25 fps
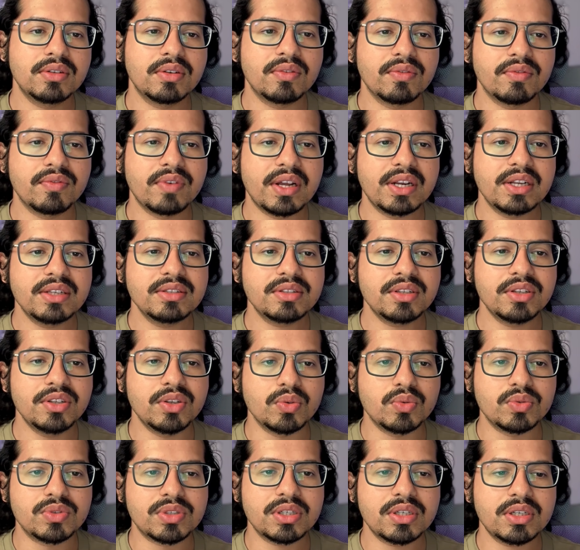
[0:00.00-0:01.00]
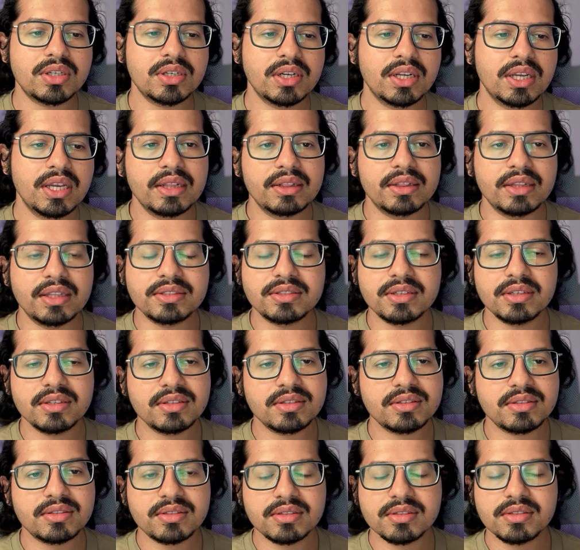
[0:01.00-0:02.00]
One is a user. This
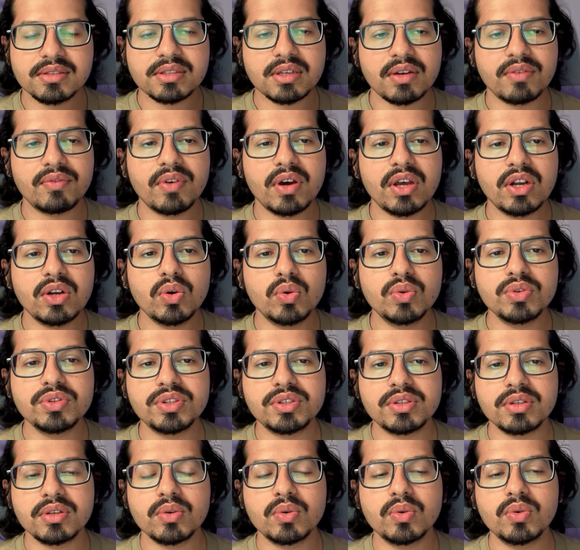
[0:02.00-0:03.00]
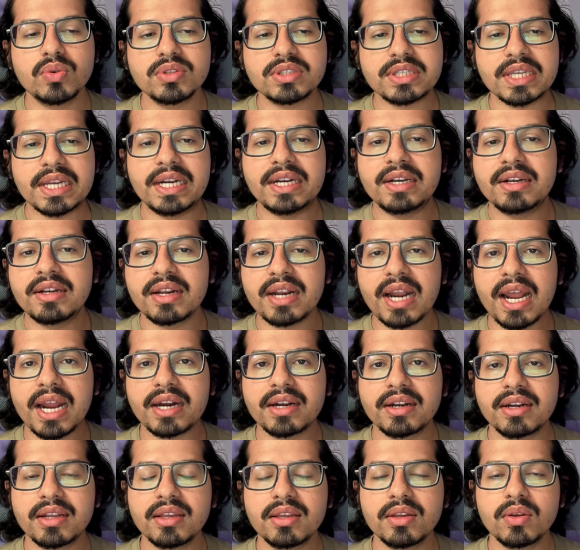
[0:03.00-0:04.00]
is someone who's
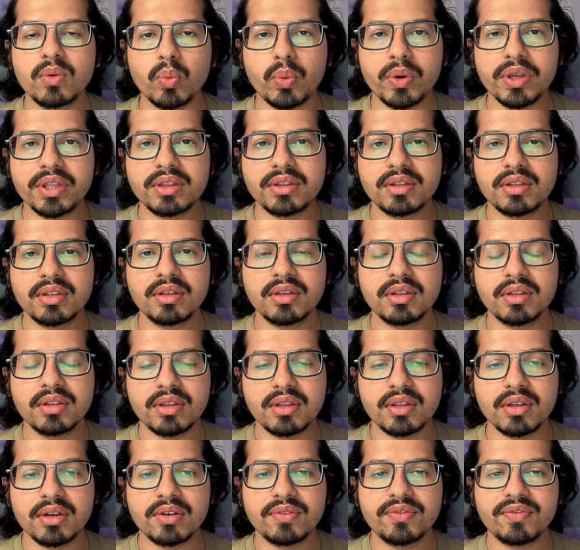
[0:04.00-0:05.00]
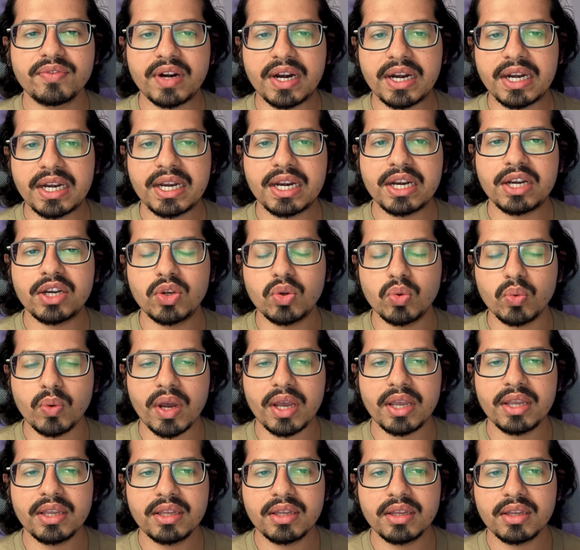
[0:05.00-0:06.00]
interacting with the front end
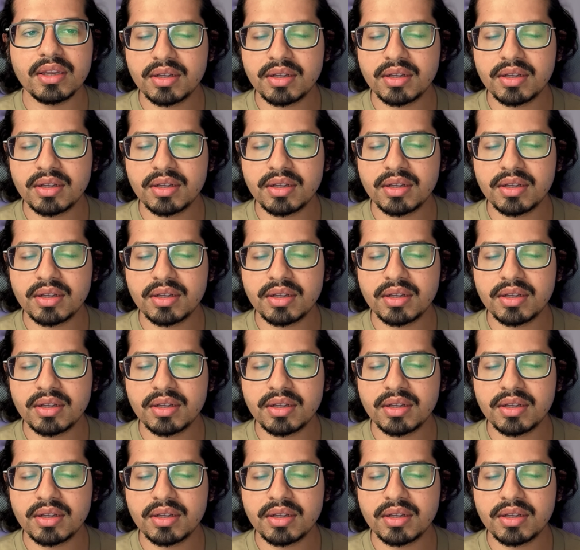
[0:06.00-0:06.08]
UI.